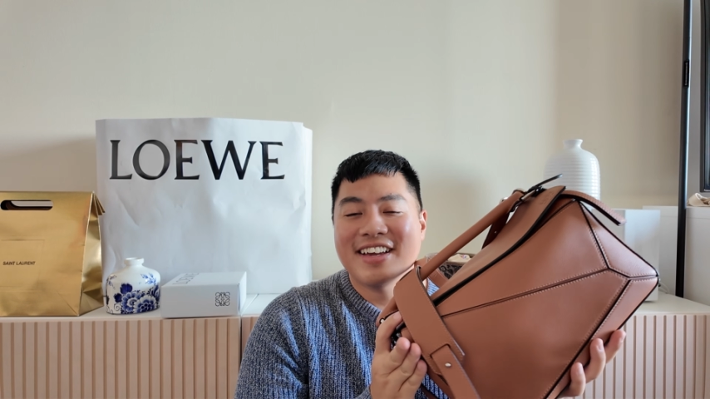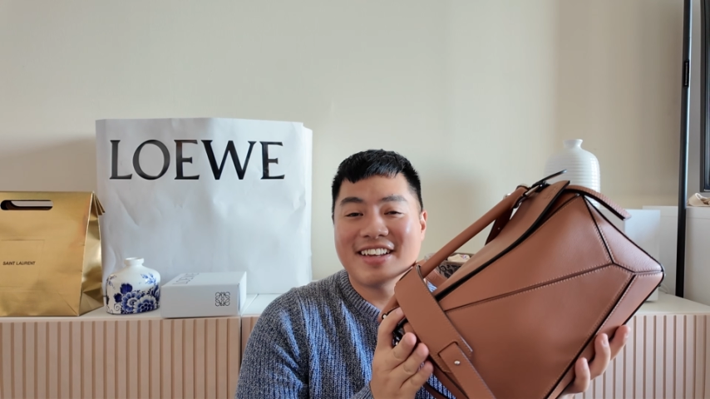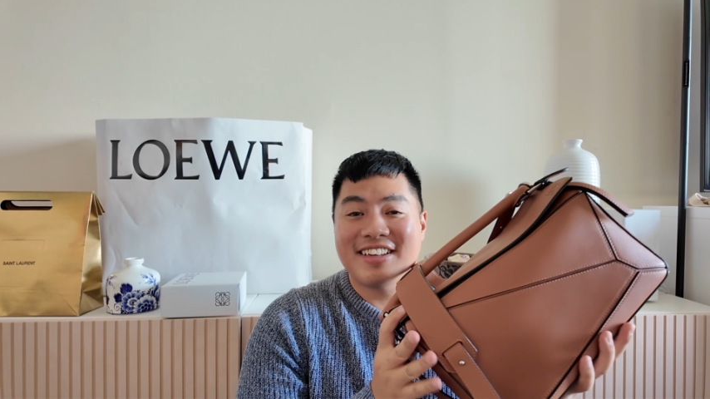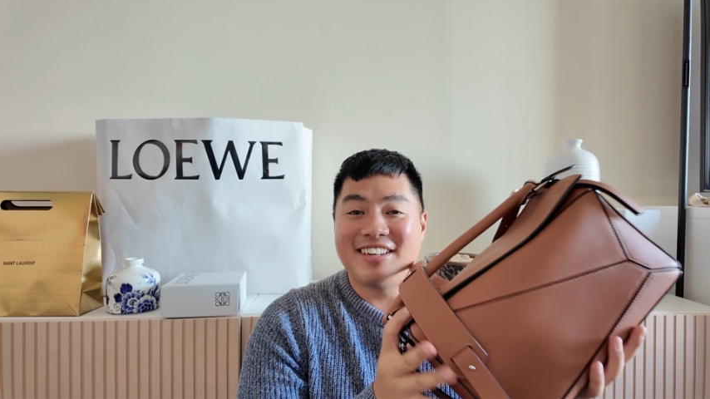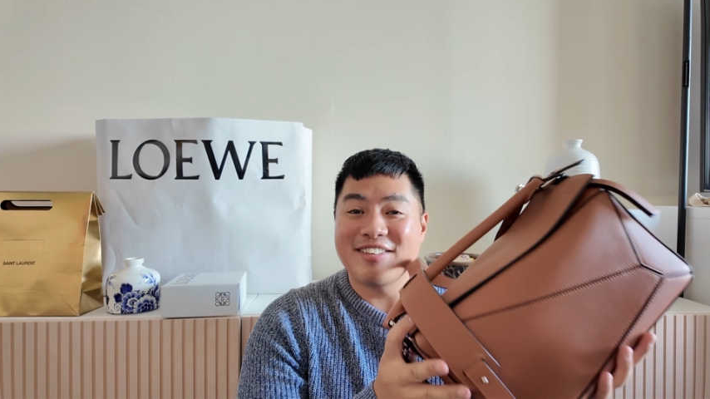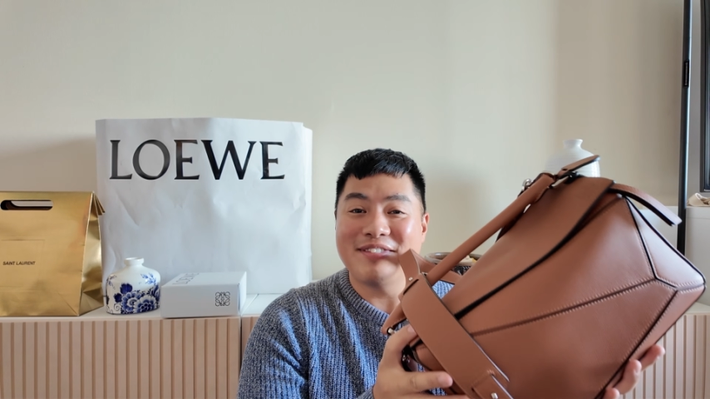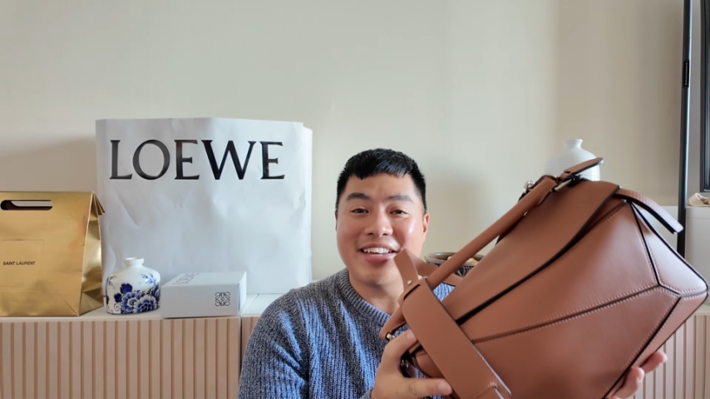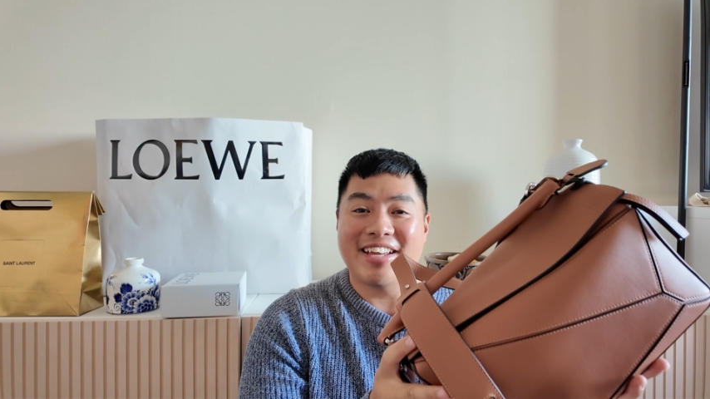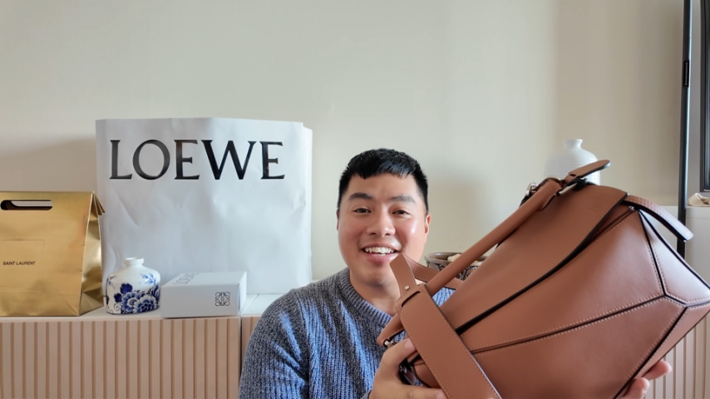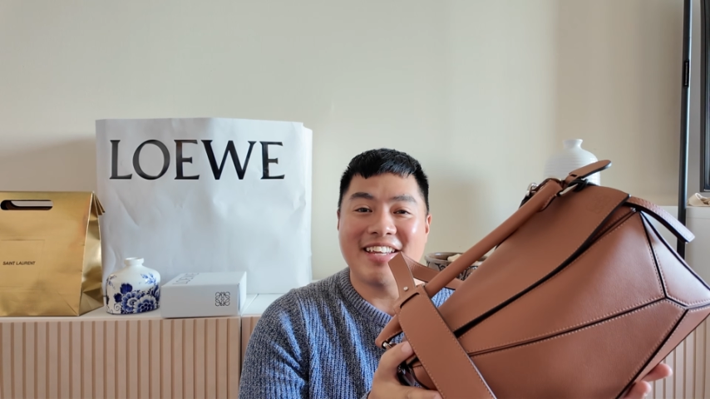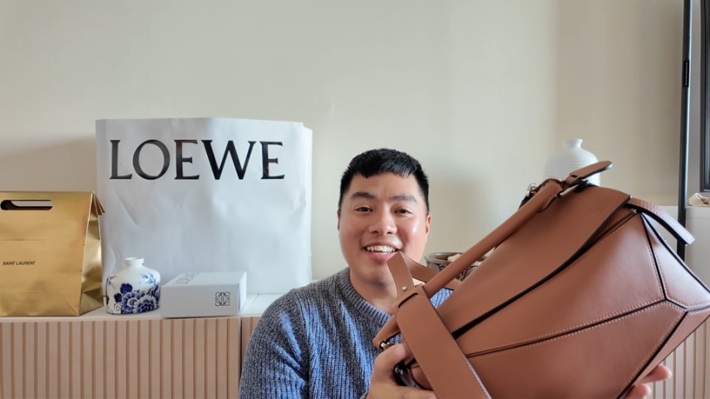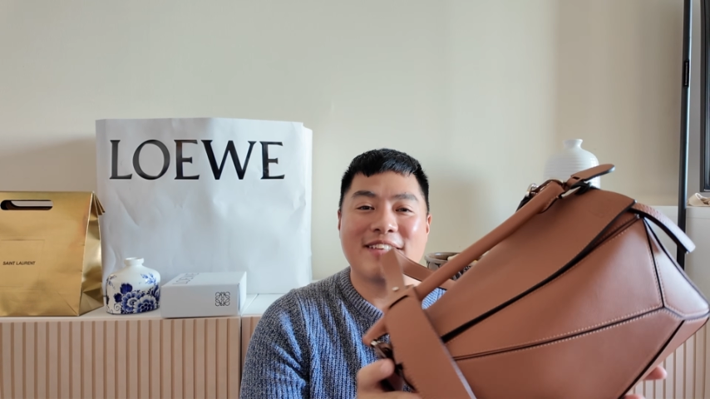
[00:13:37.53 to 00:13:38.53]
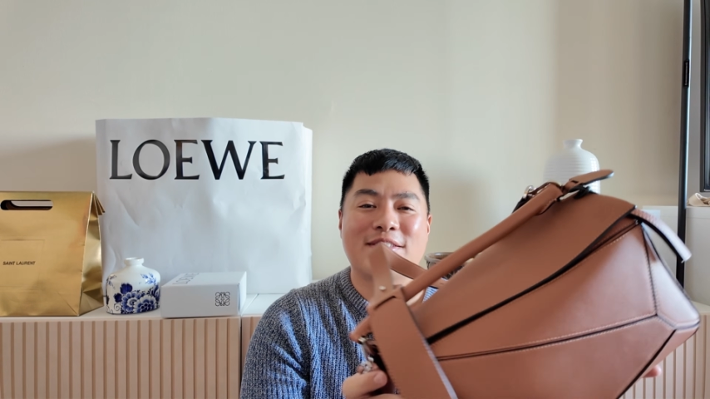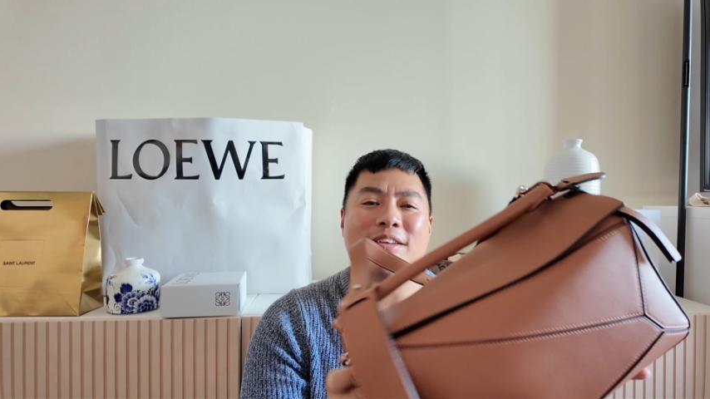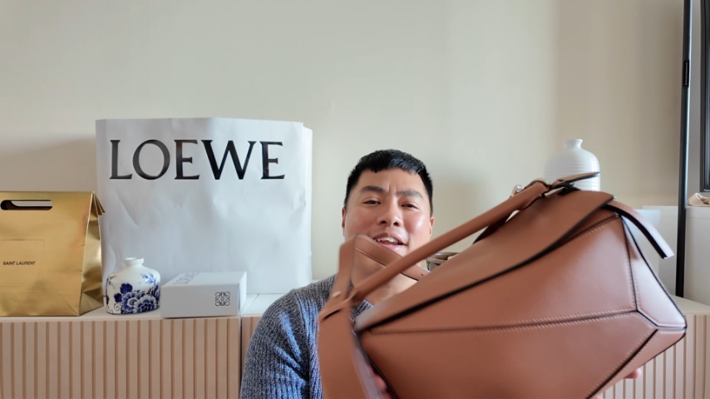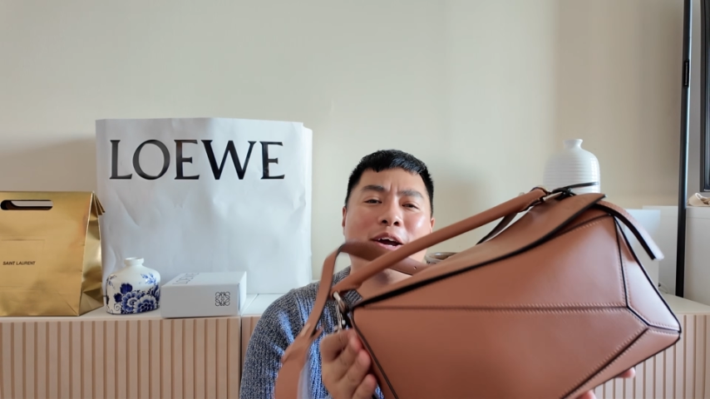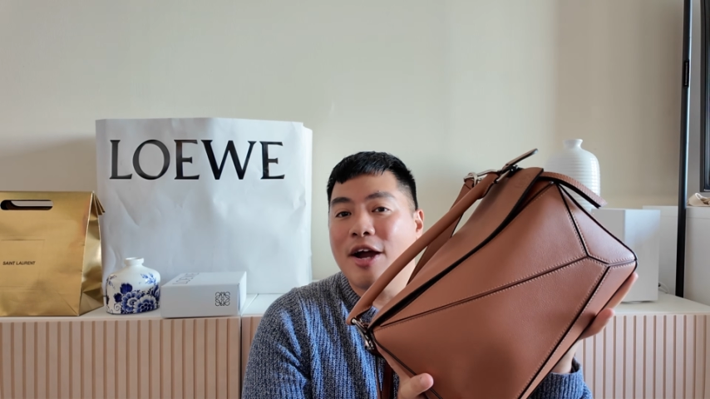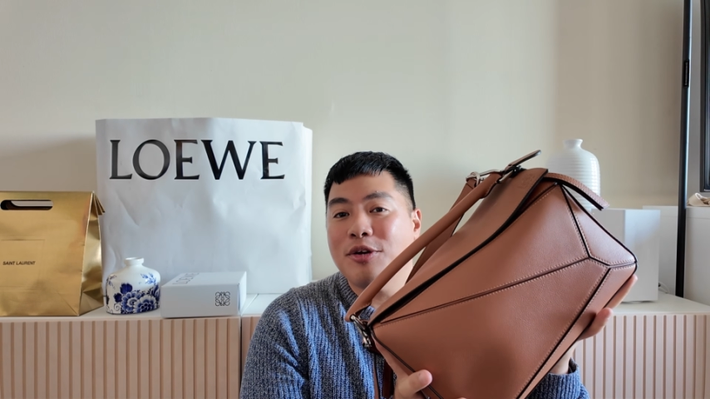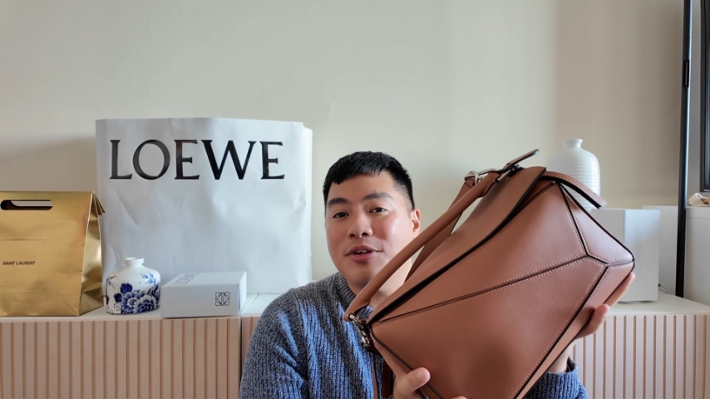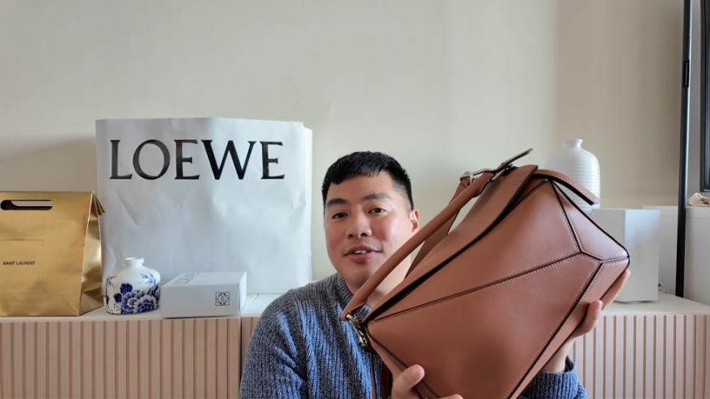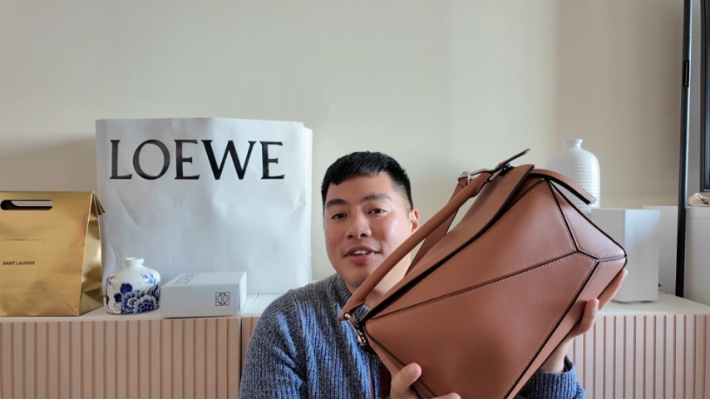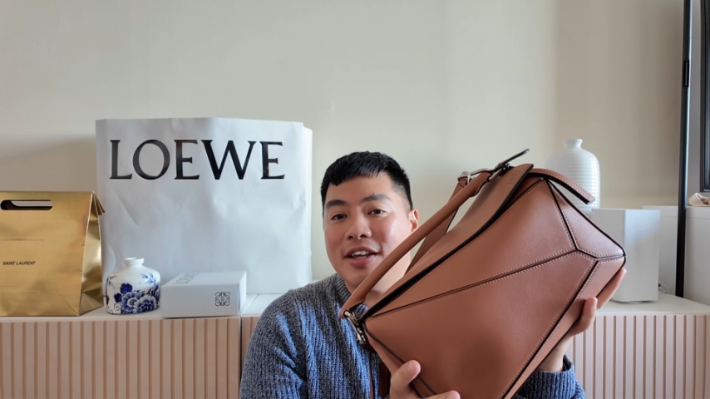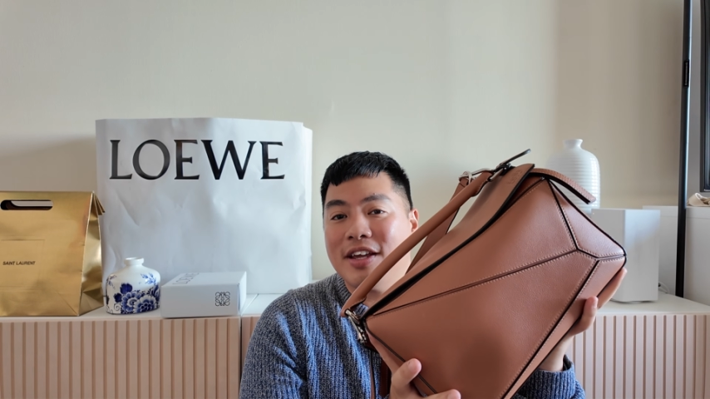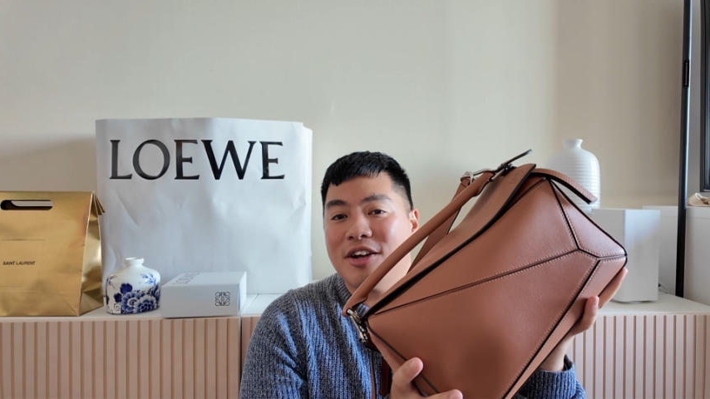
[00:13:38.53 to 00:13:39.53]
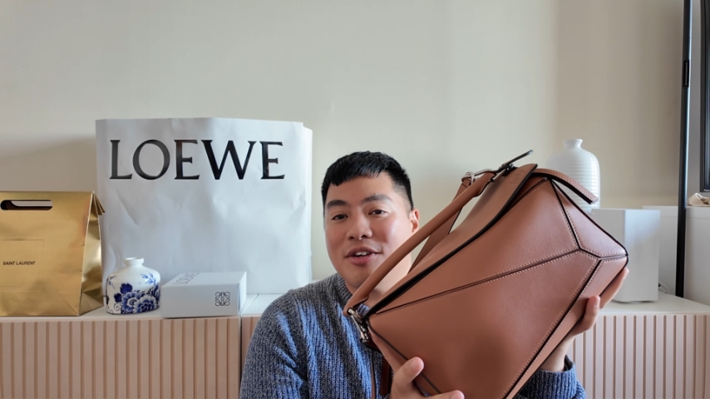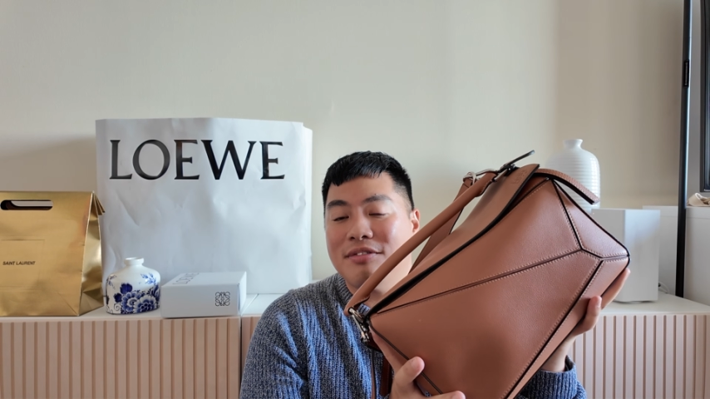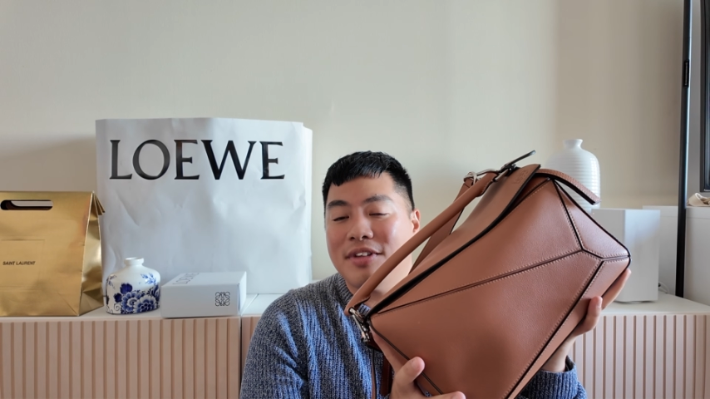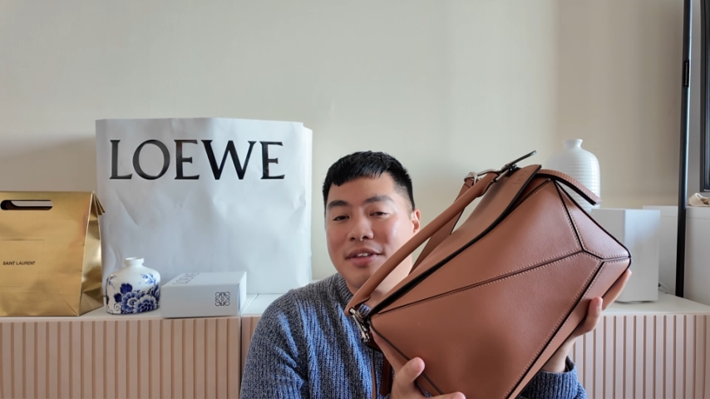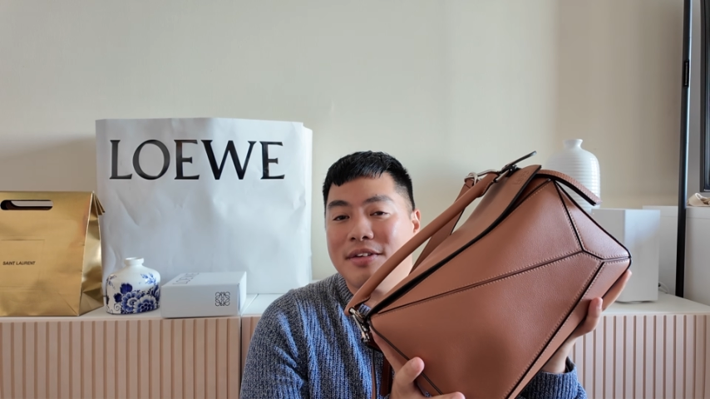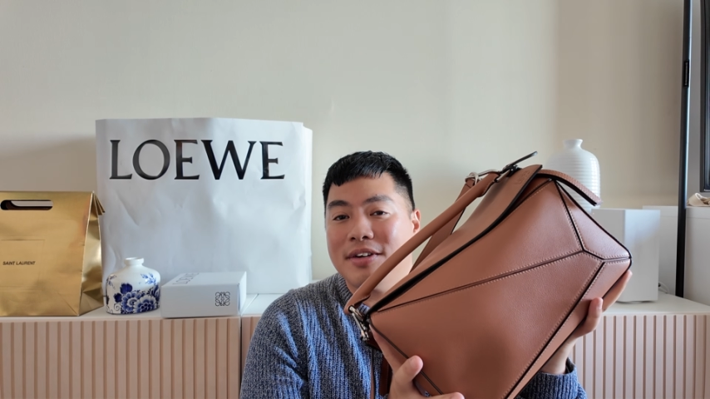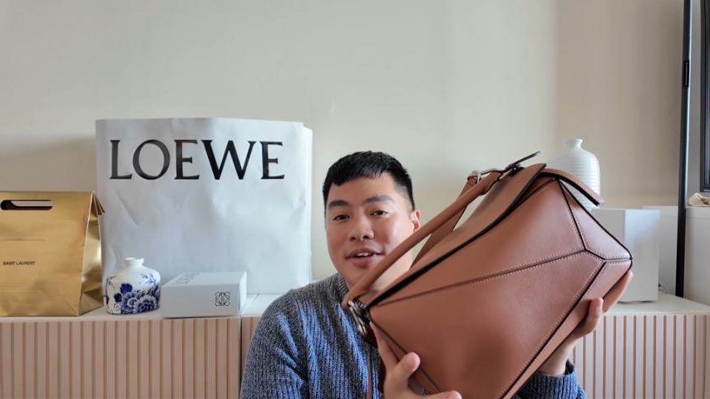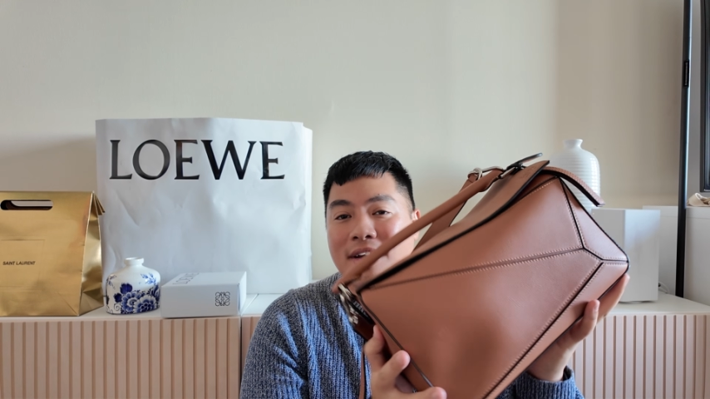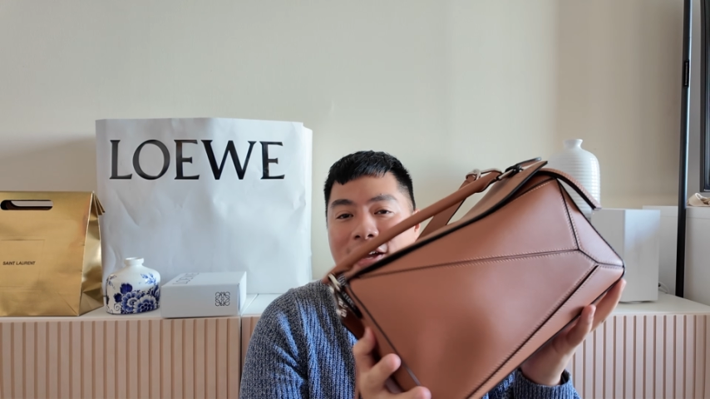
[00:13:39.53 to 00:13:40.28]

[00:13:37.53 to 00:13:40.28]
could give me any hints on how do you take care of leather?